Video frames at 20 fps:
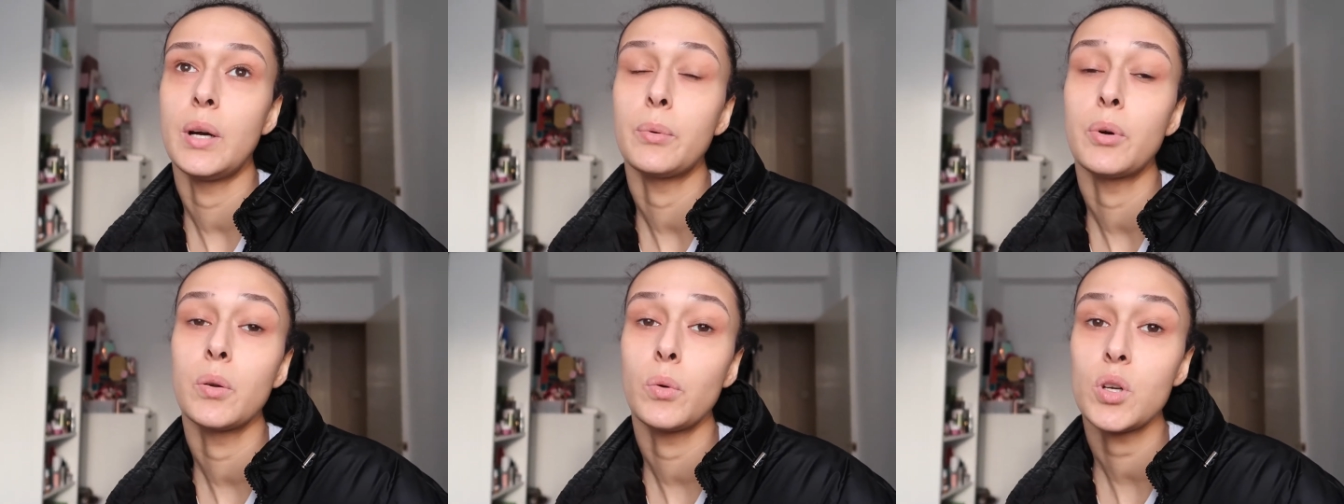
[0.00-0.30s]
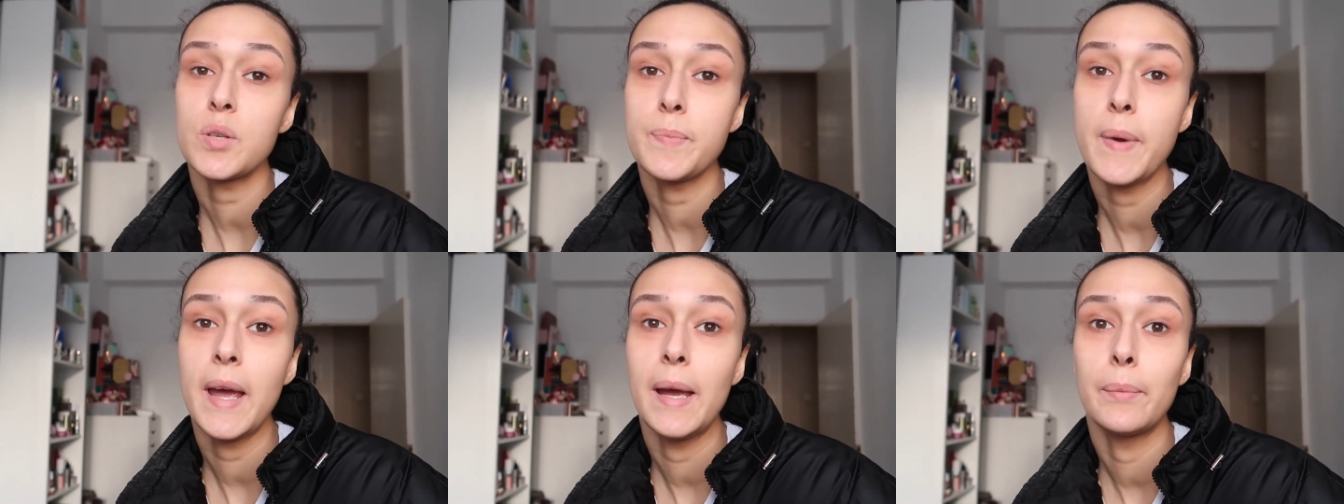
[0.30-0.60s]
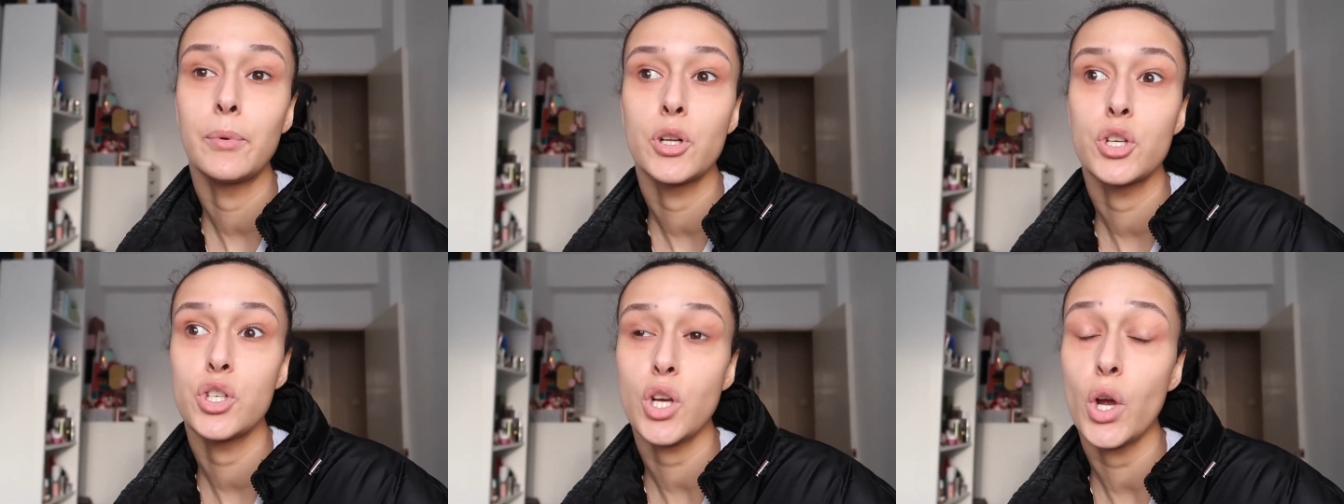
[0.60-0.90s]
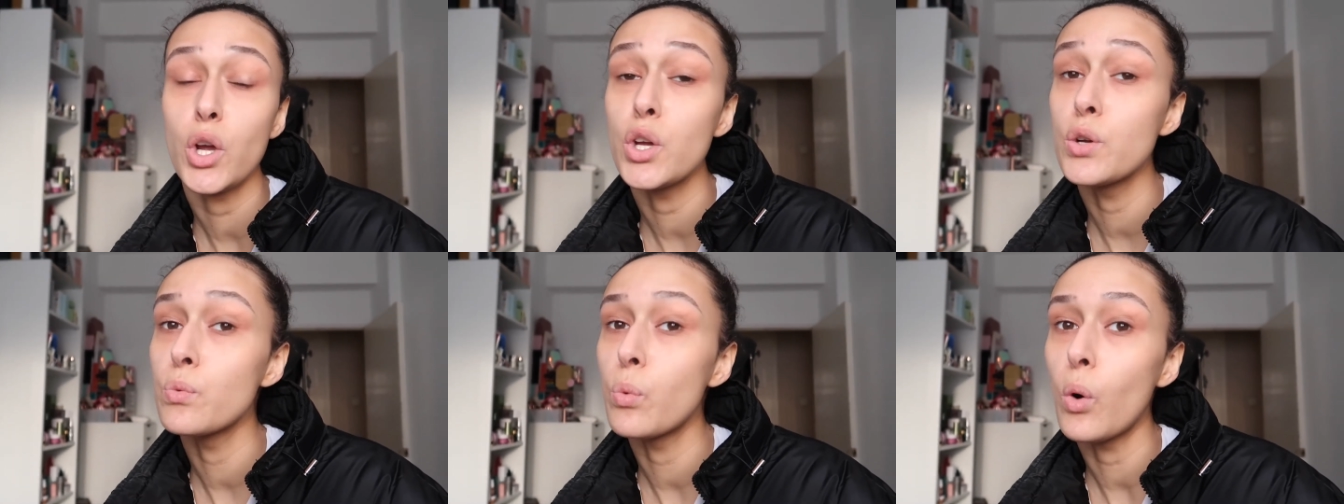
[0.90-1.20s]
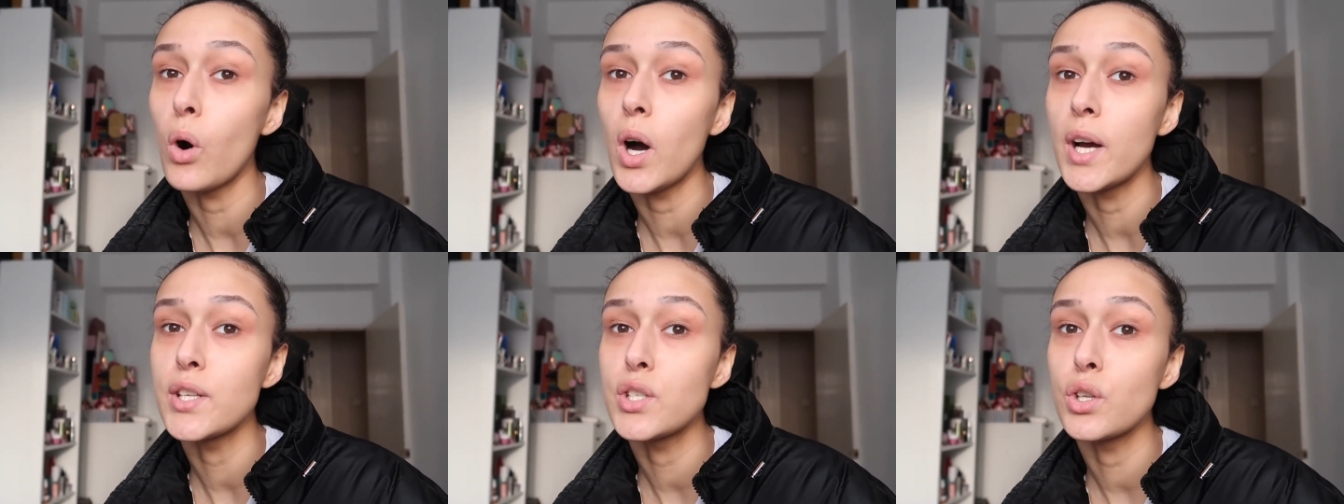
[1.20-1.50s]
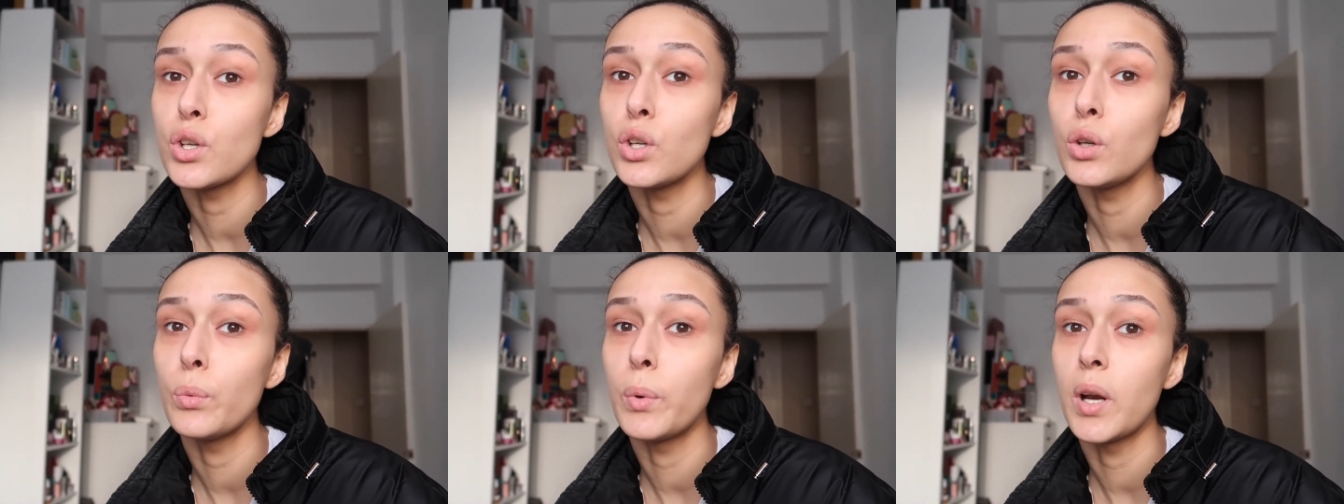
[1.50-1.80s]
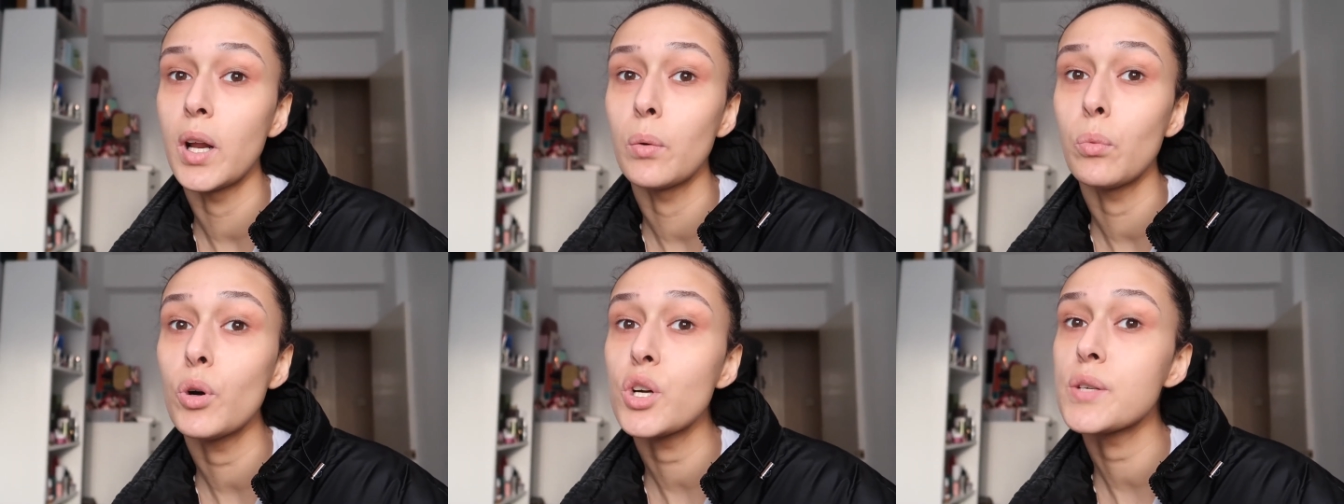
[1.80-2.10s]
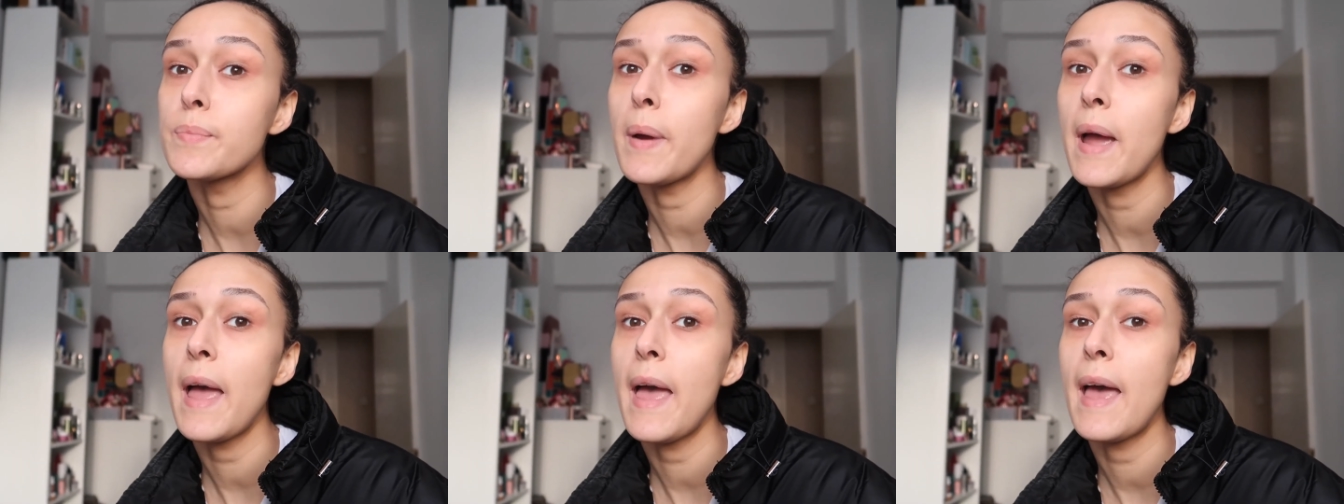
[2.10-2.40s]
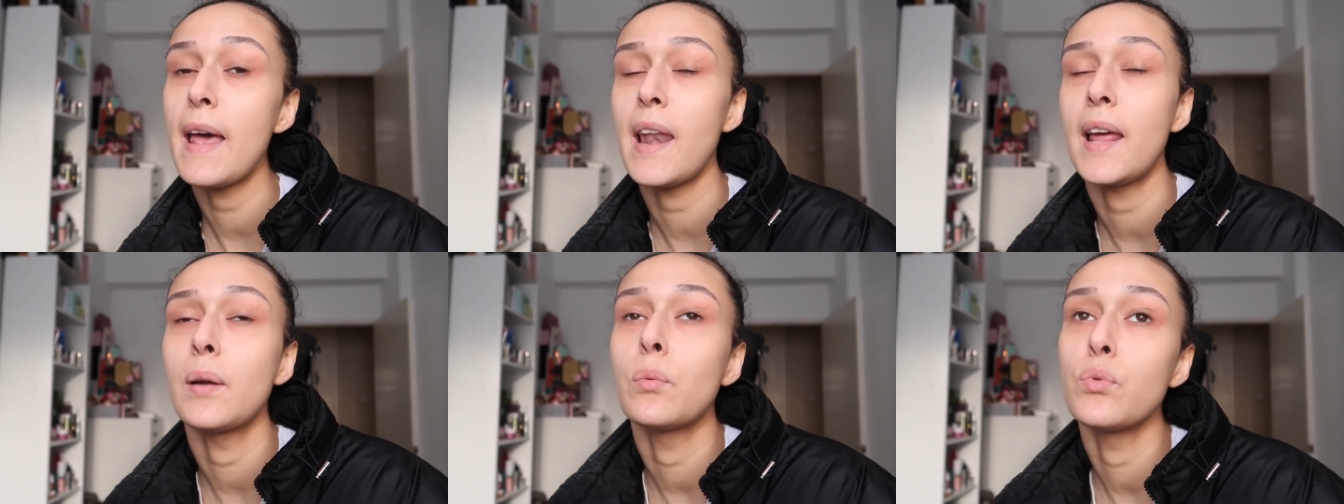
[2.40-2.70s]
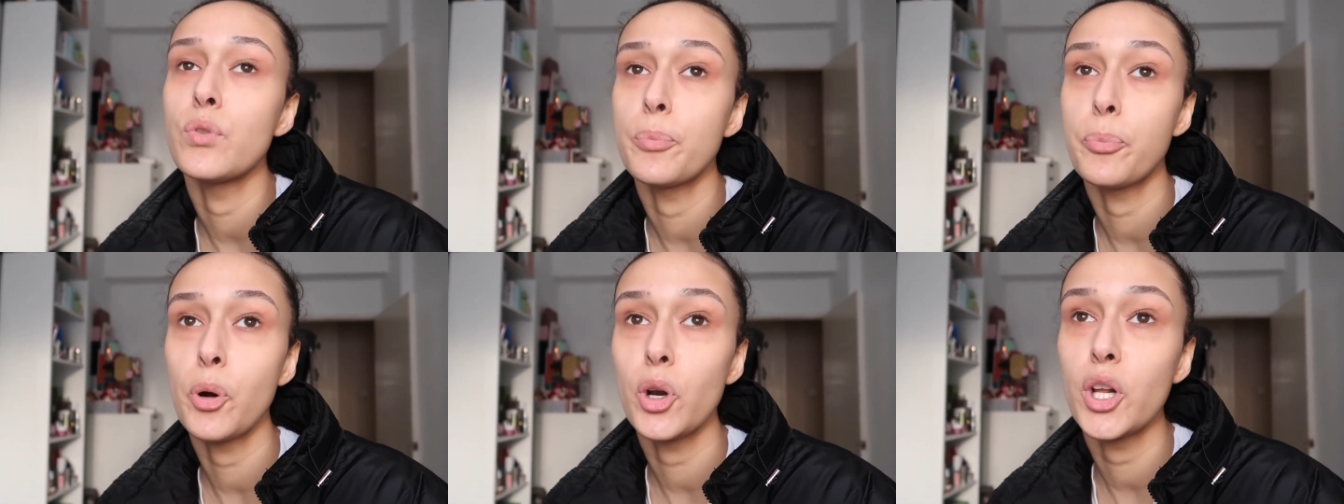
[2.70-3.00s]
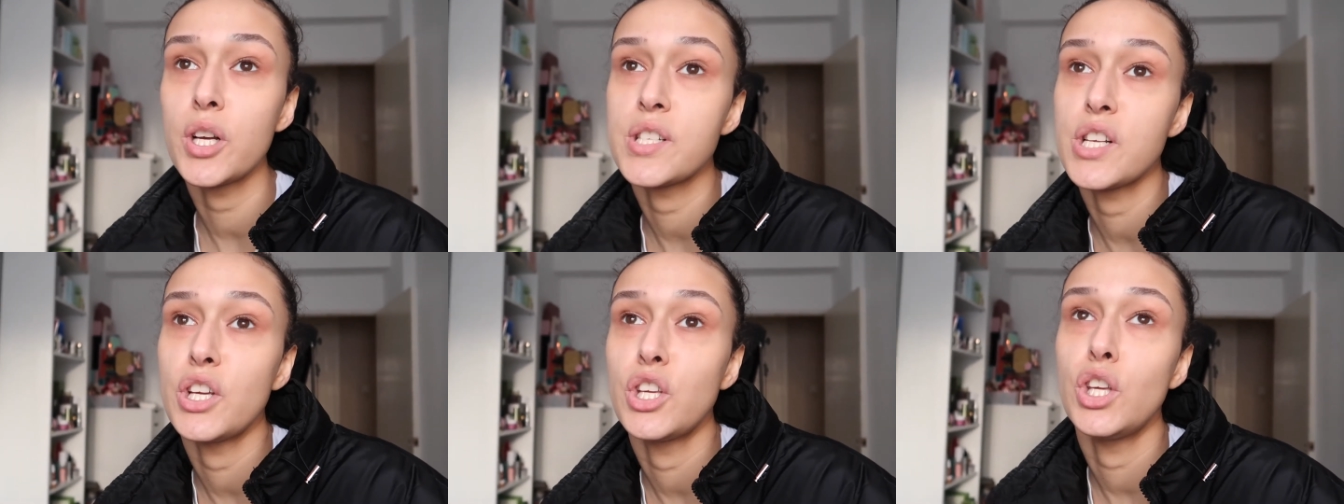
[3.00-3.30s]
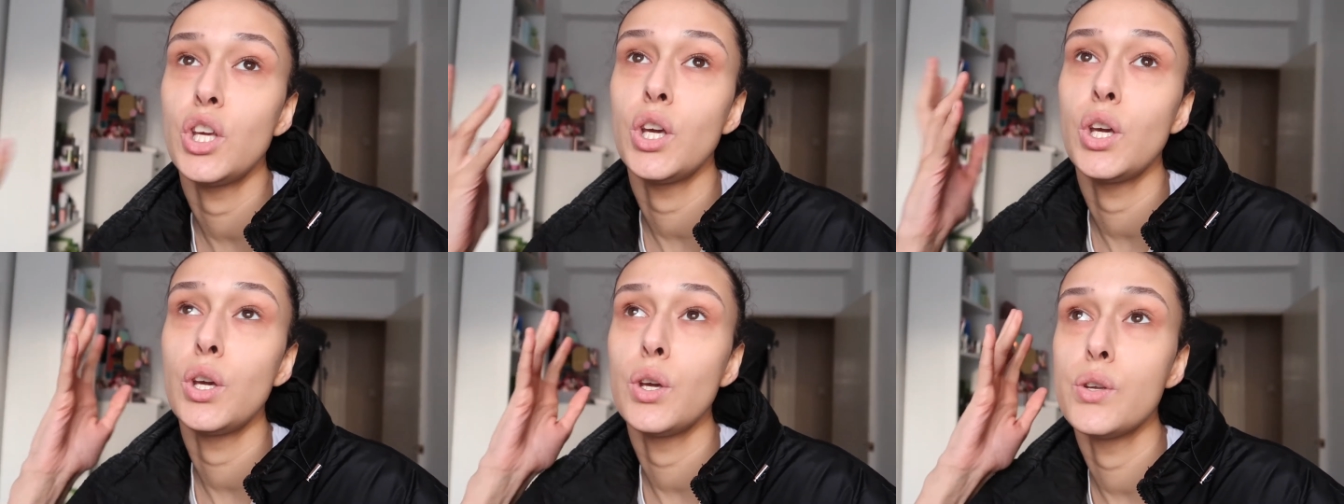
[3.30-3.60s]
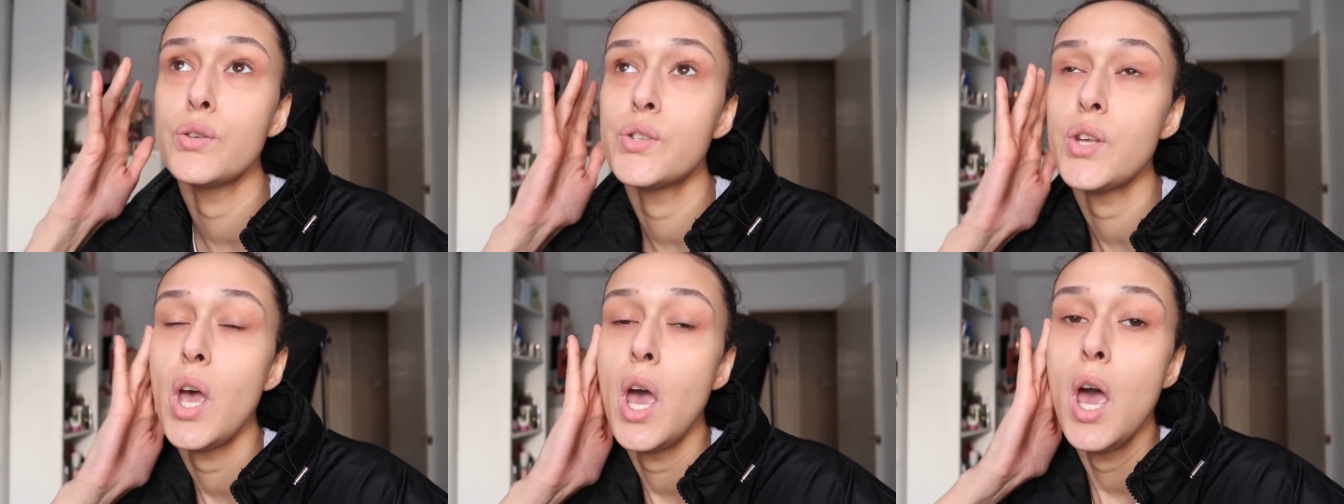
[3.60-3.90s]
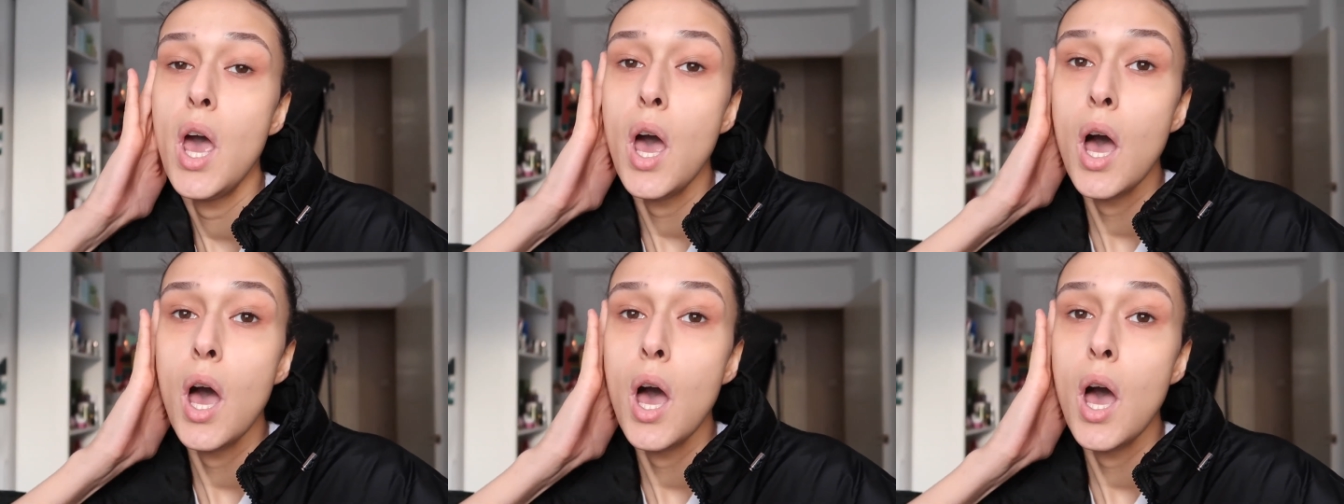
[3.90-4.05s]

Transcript: I'm going to wash my hair. I'm going to show you what I do when I wash my hair, like with the products I use,